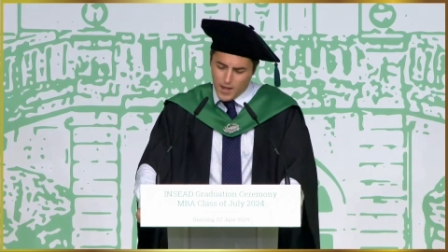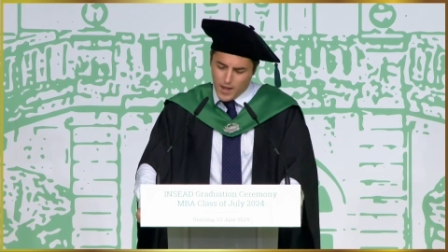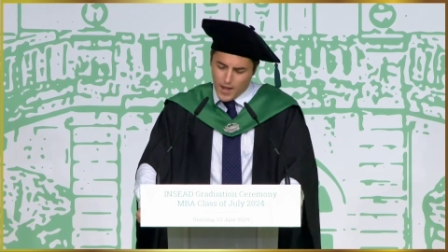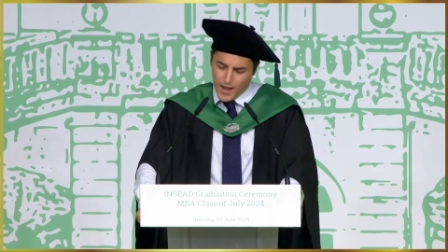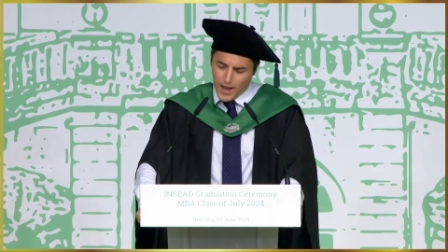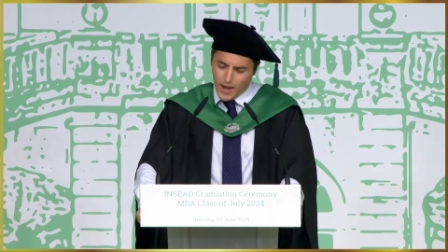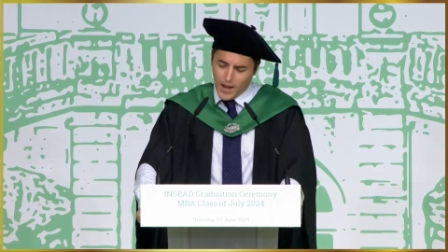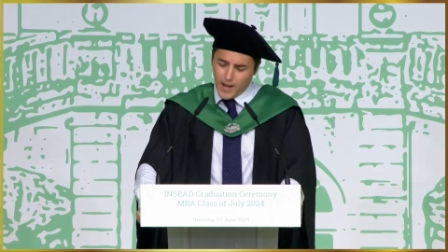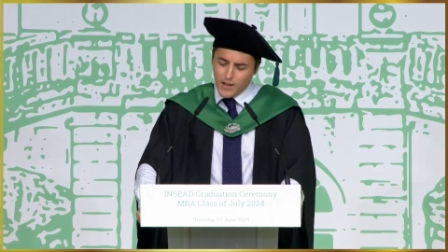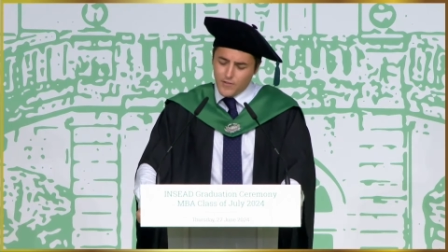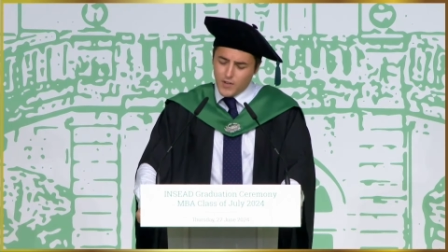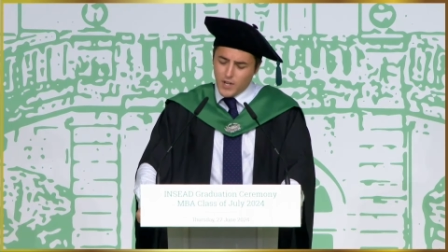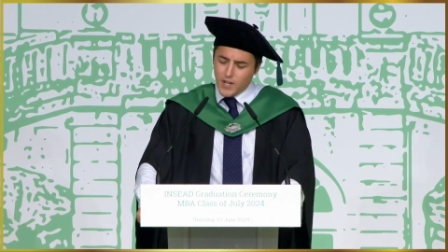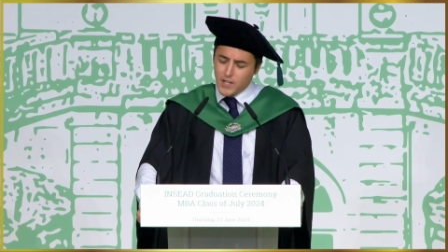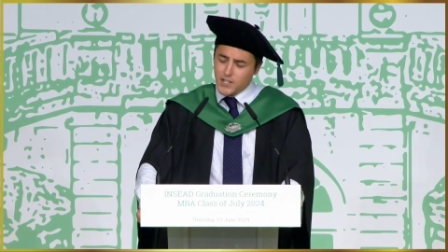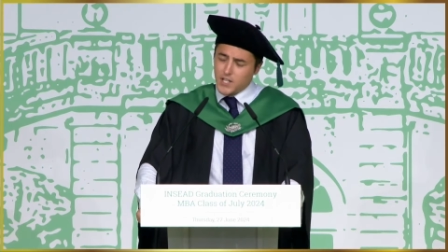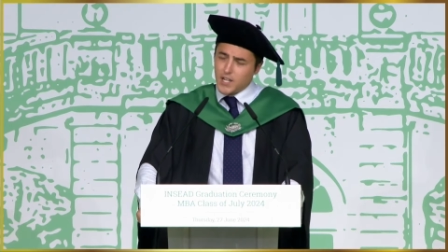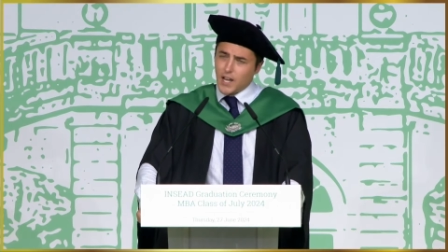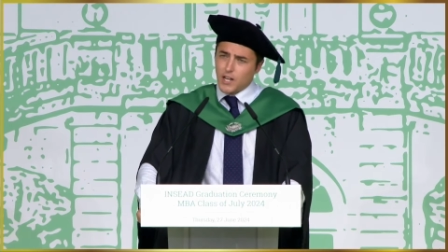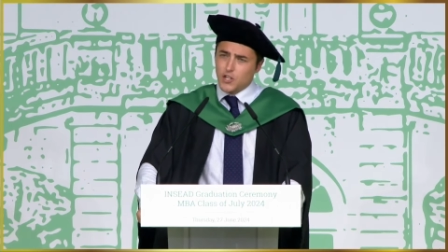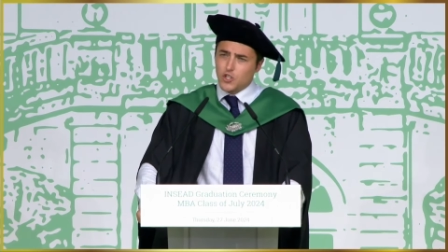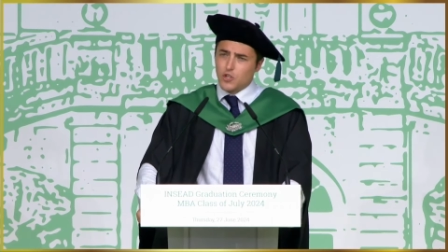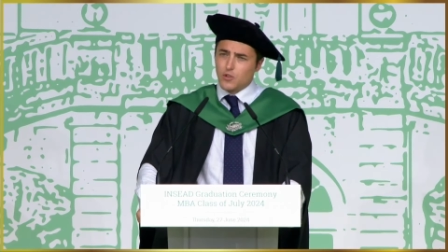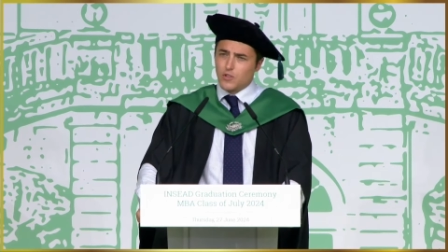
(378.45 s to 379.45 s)
and
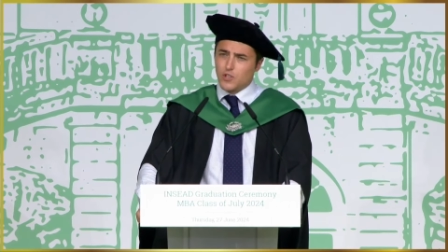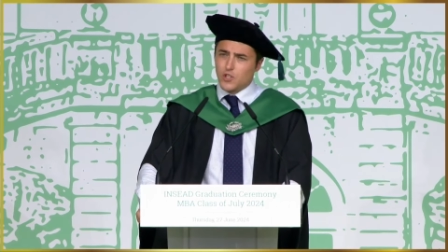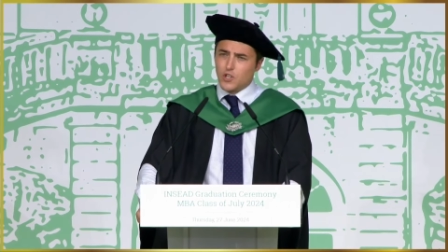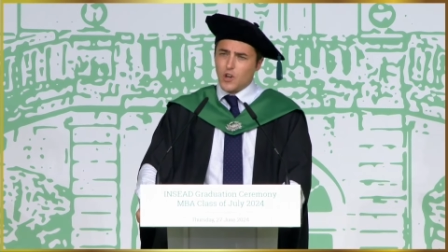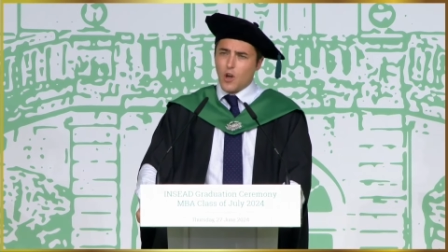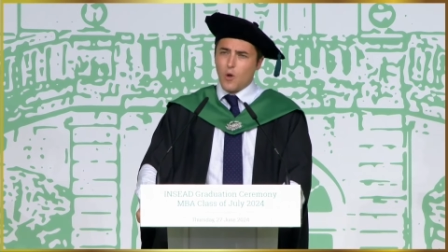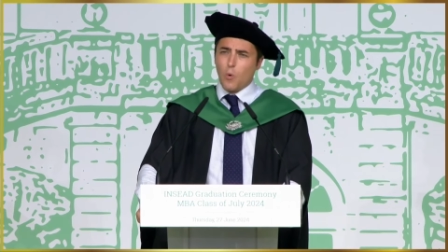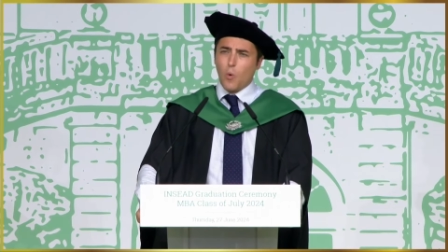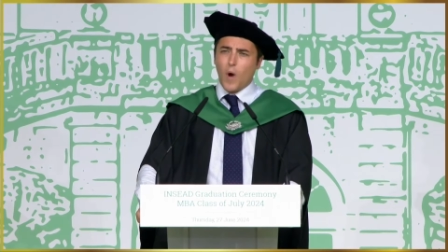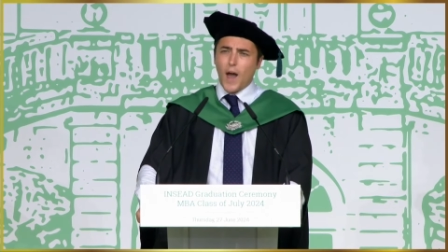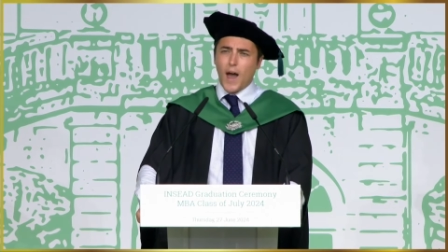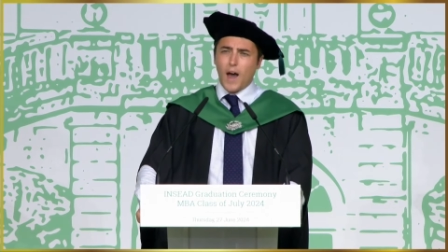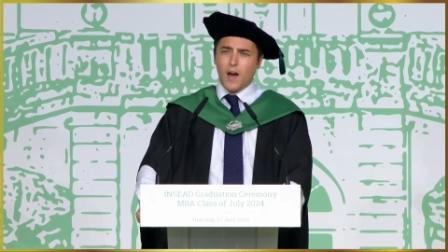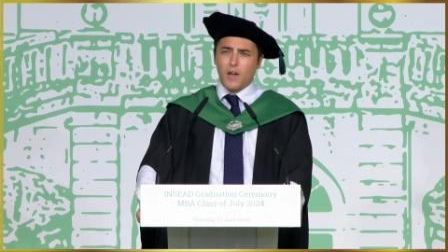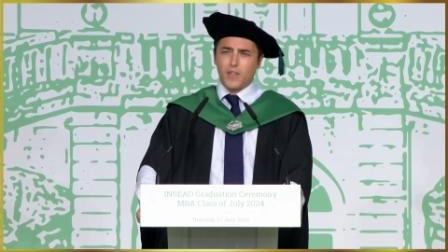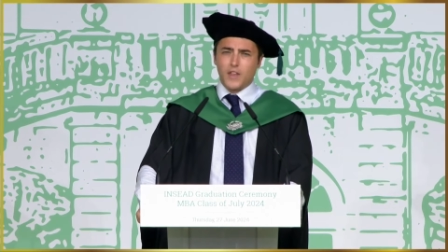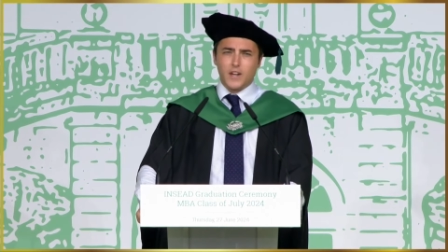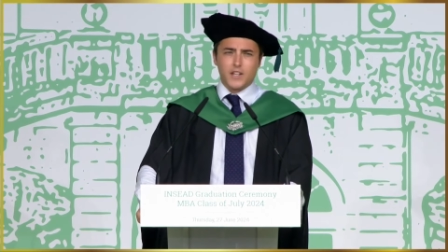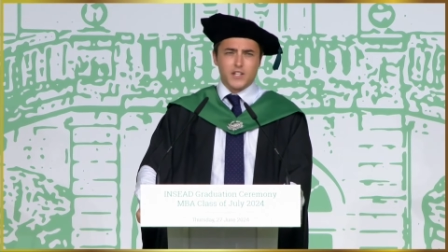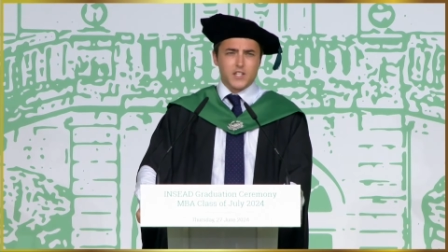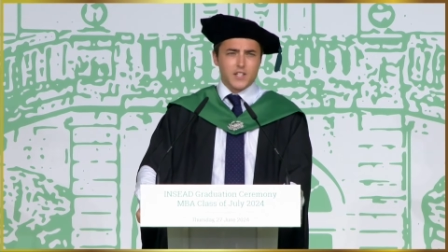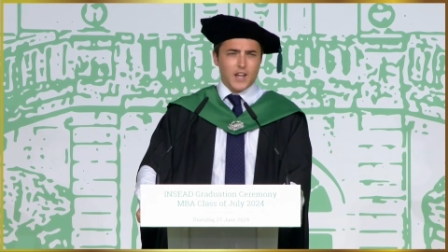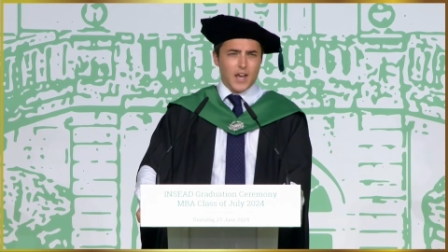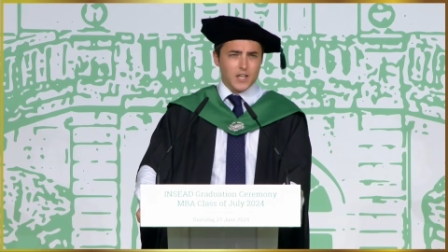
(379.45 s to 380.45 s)
INSEAD students know well that
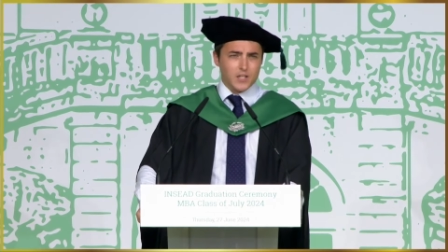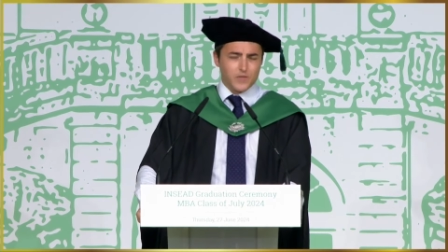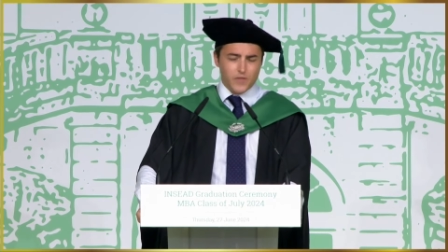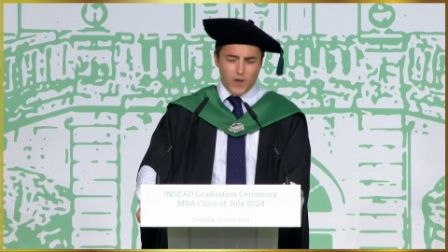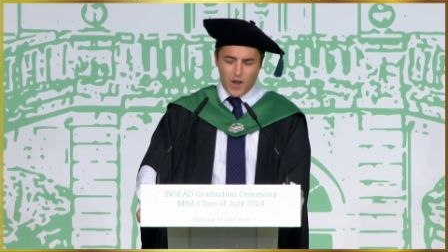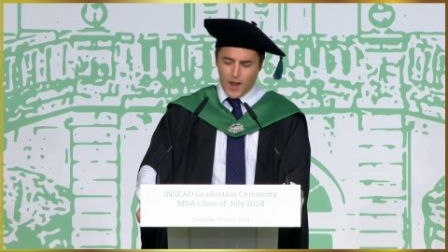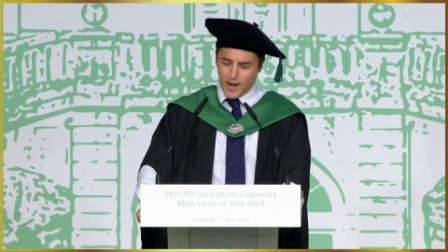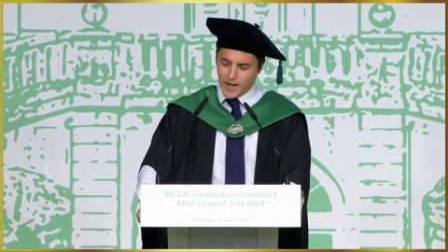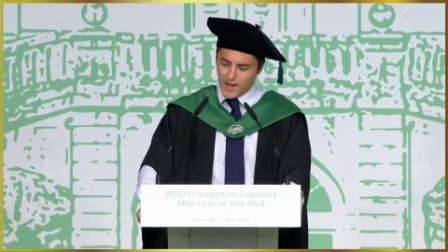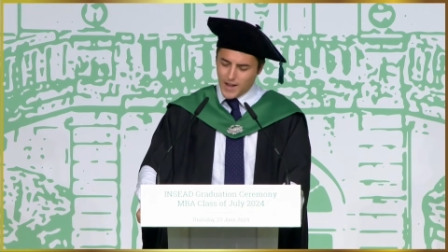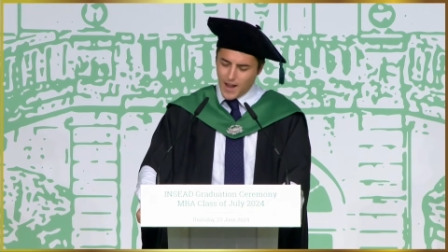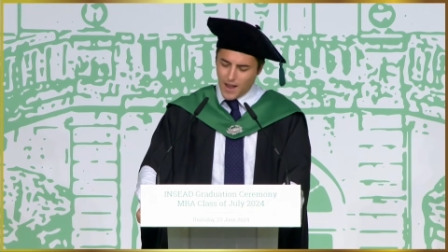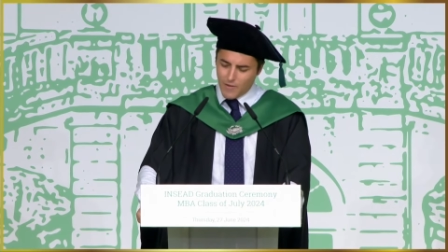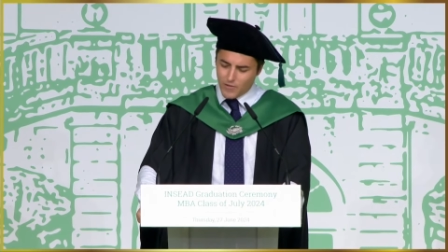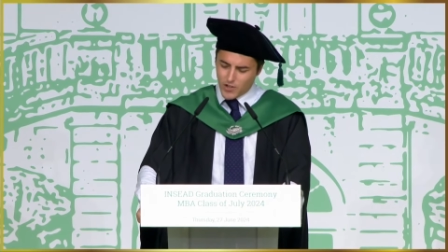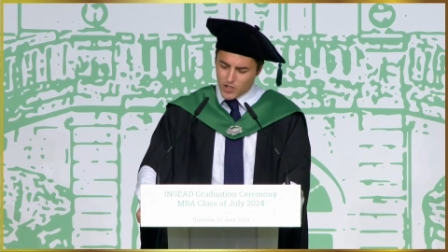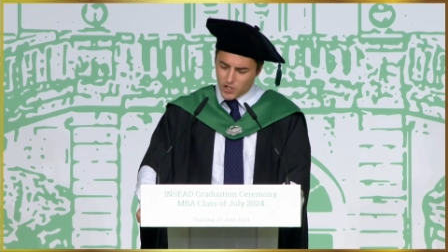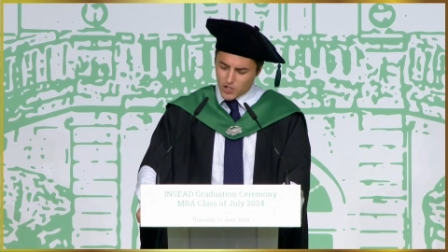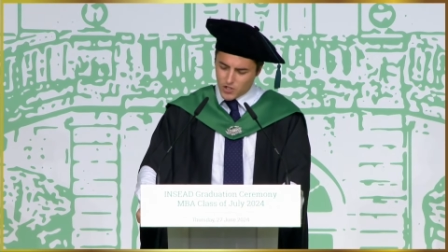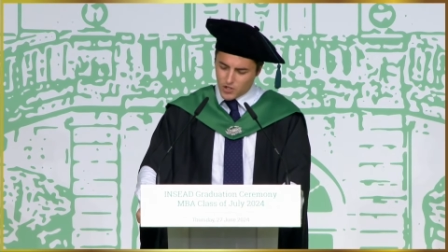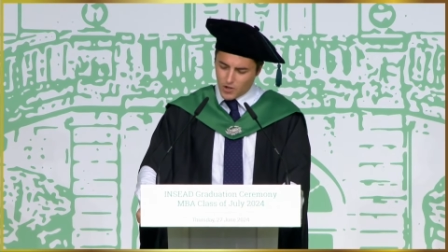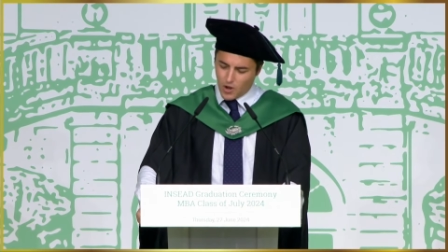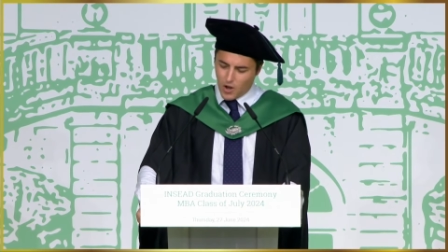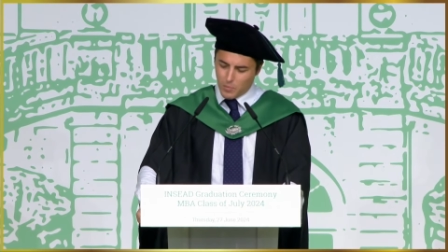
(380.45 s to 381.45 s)
it stands for I never
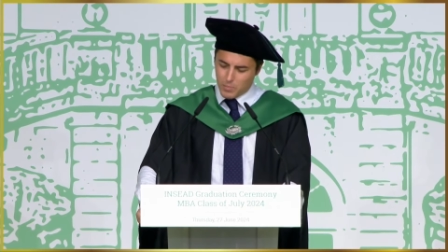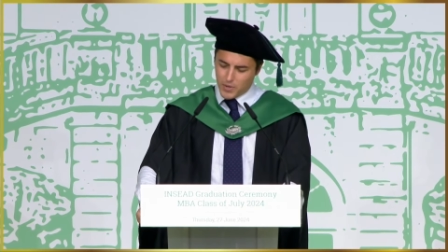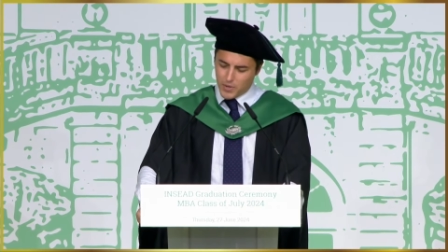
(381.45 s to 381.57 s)
stop